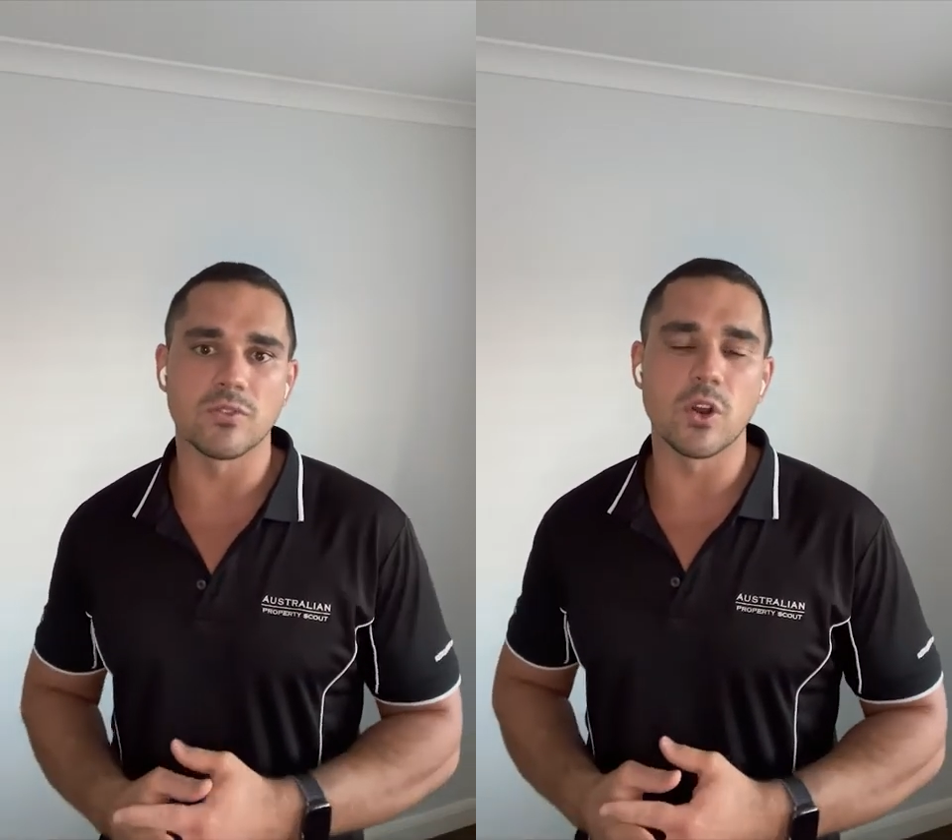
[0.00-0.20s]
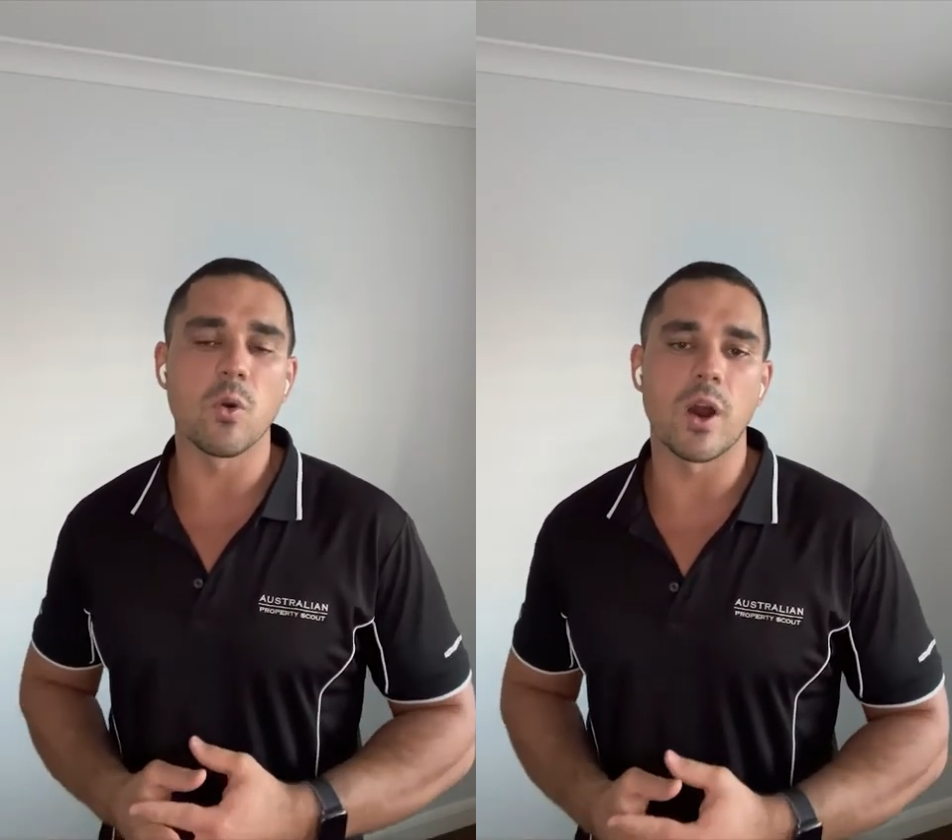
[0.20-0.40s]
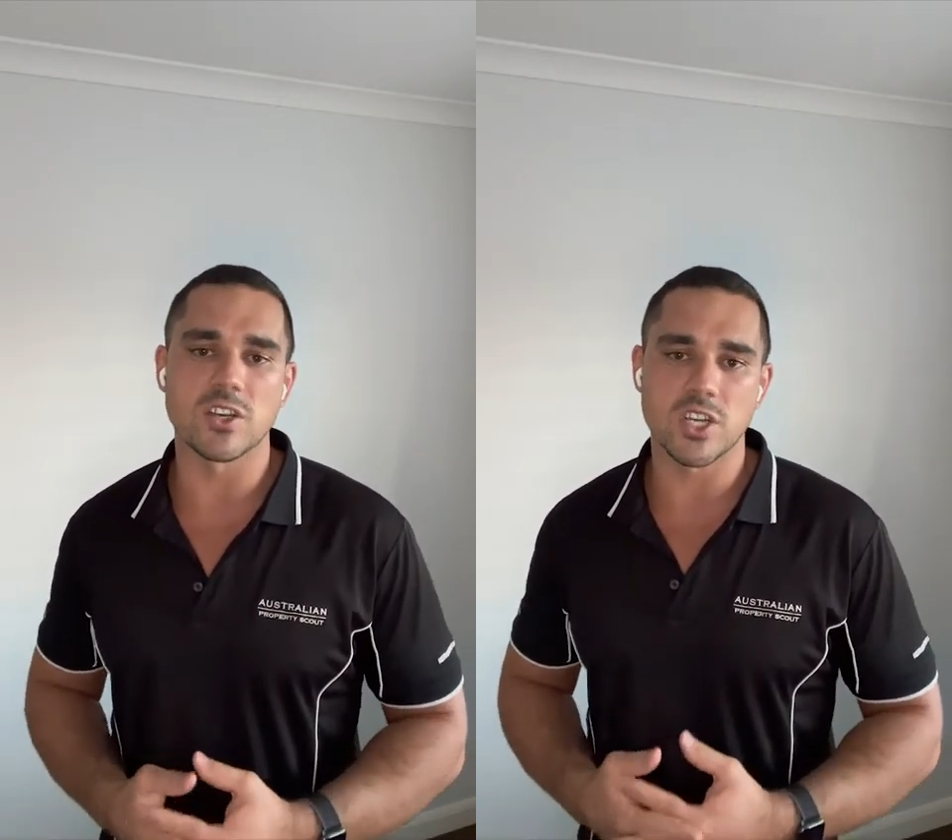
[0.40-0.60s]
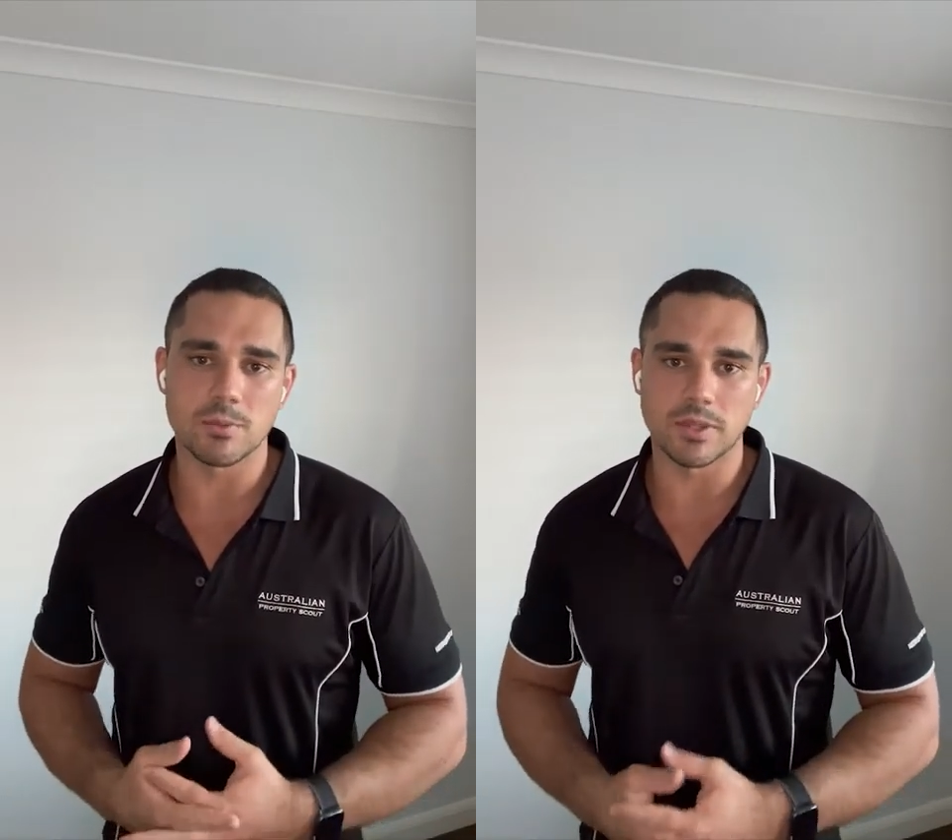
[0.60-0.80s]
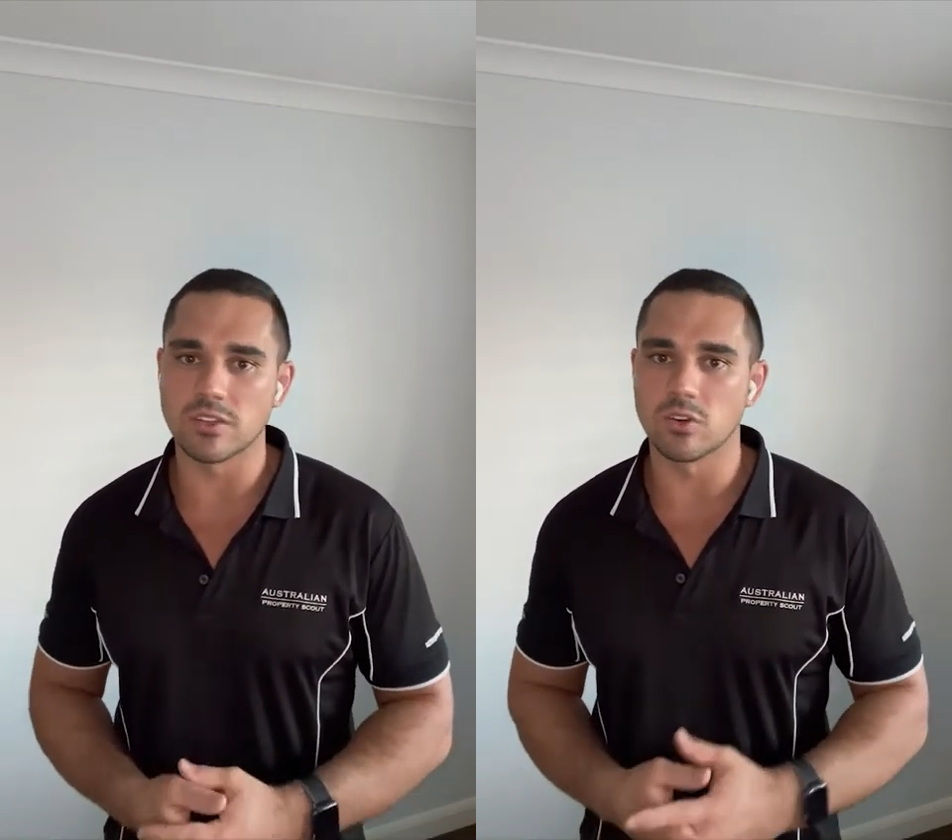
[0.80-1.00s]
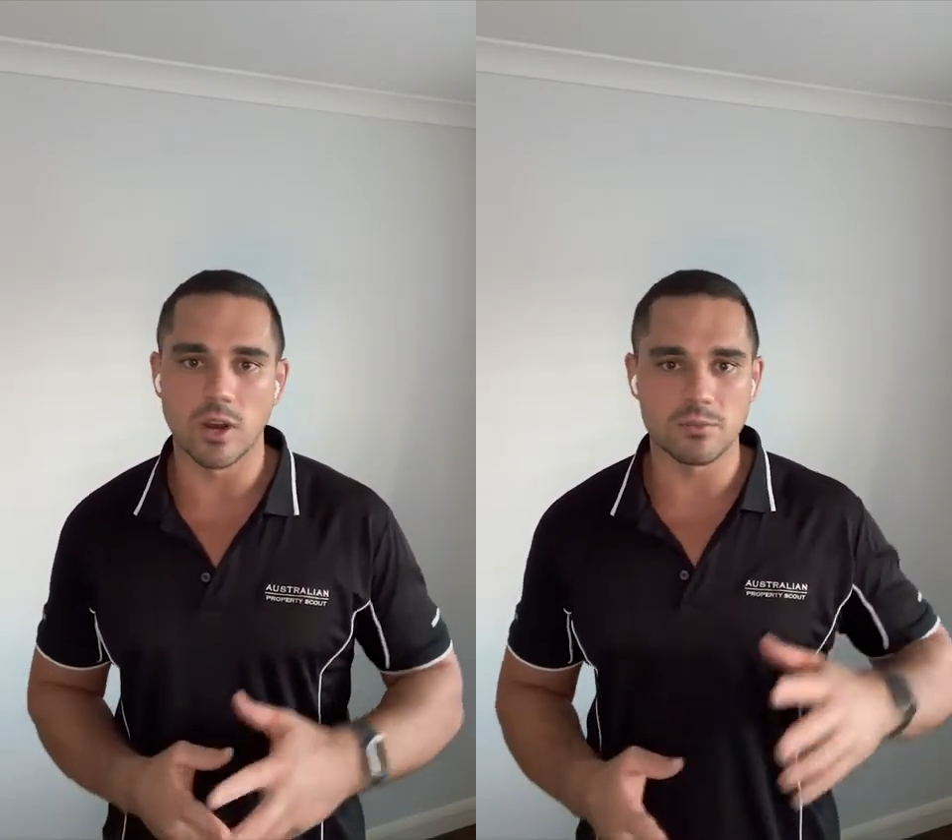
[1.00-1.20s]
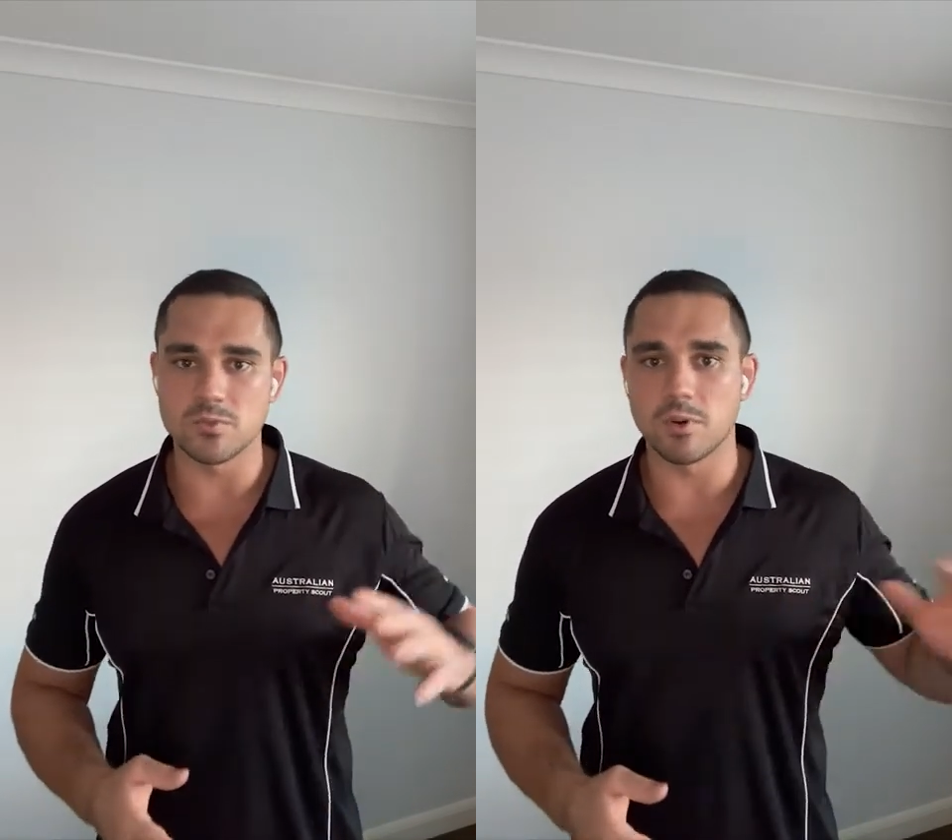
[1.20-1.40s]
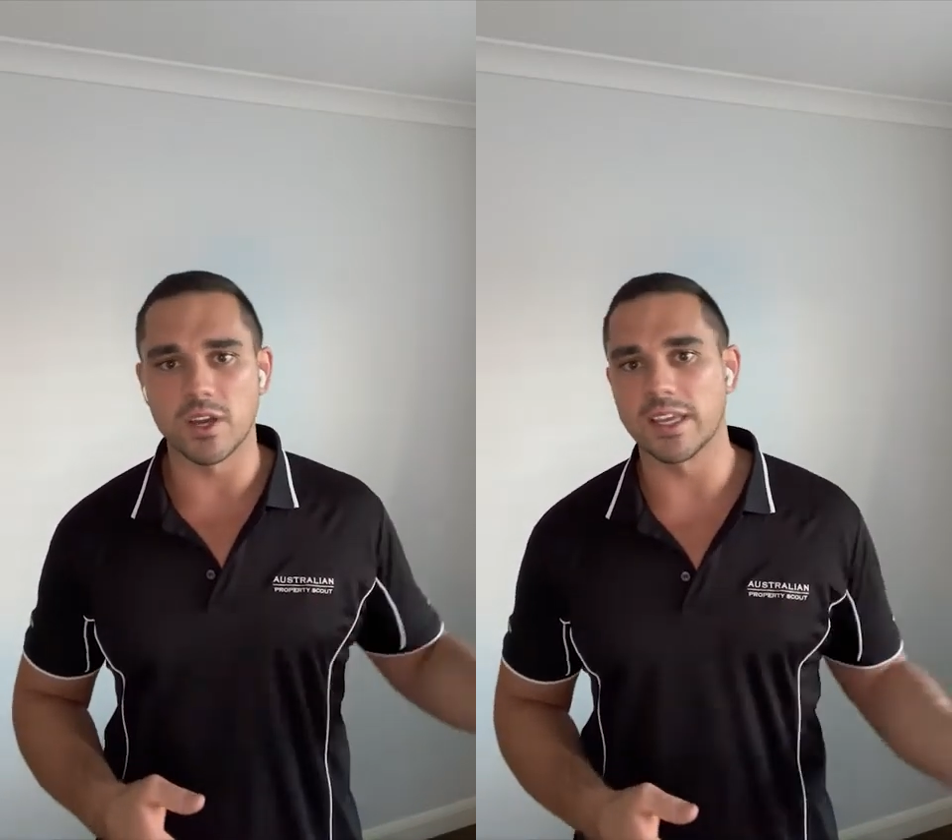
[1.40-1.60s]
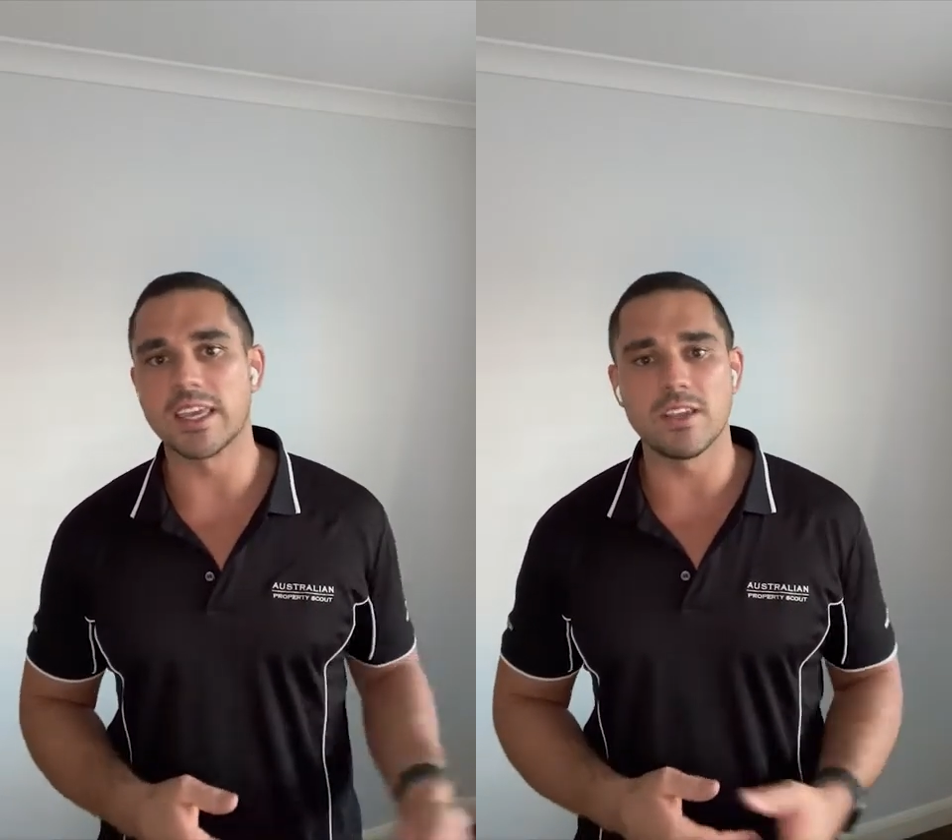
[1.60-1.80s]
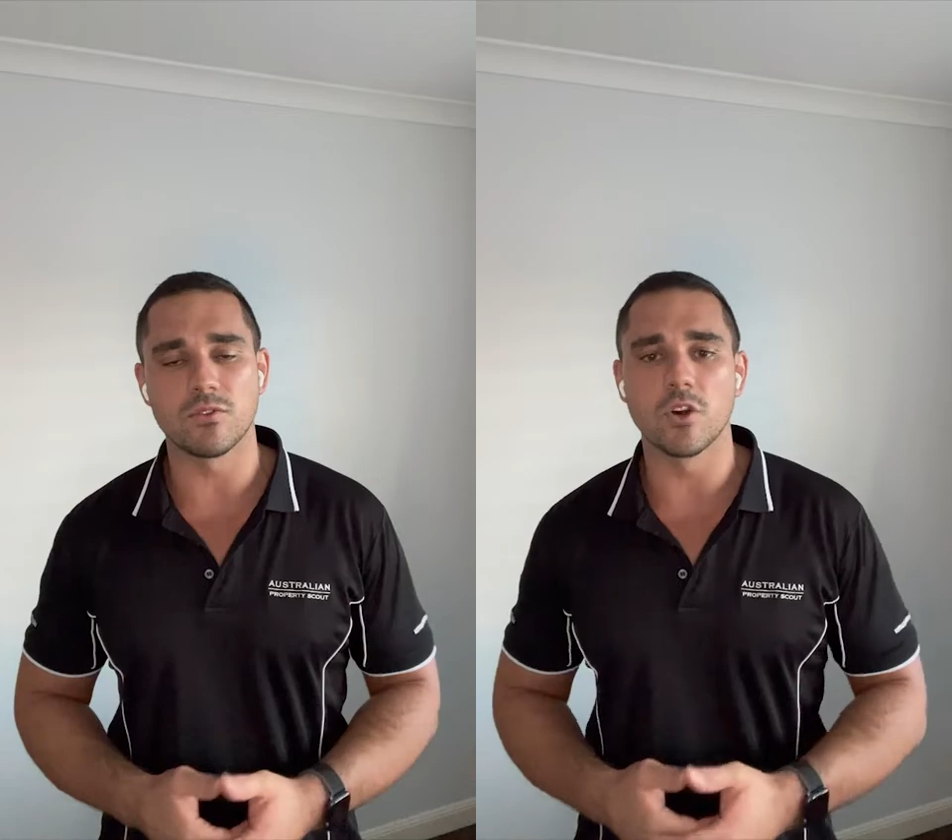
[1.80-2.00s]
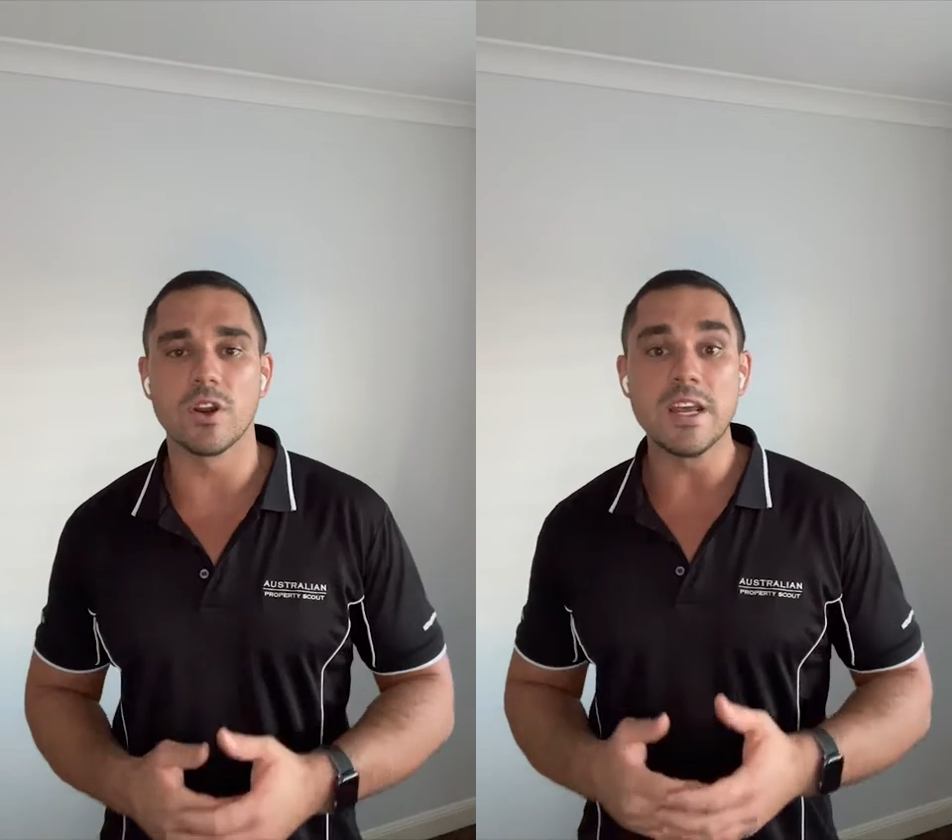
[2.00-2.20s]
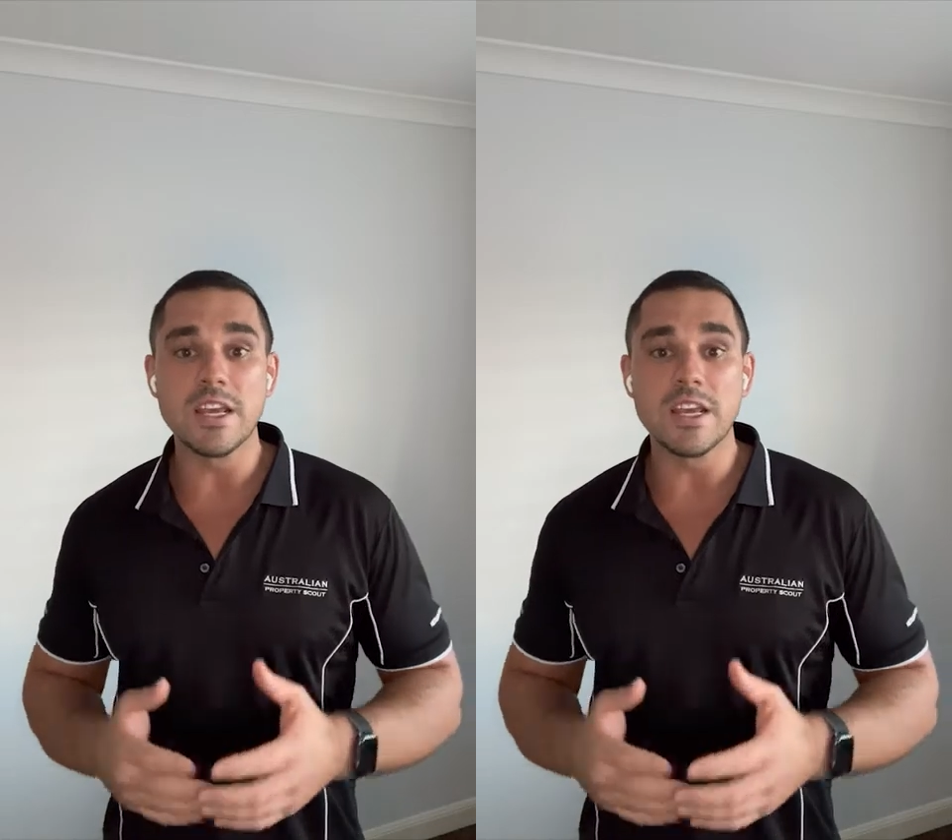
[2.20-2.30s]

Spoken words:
quite cheap at the time, just buying a kit for it,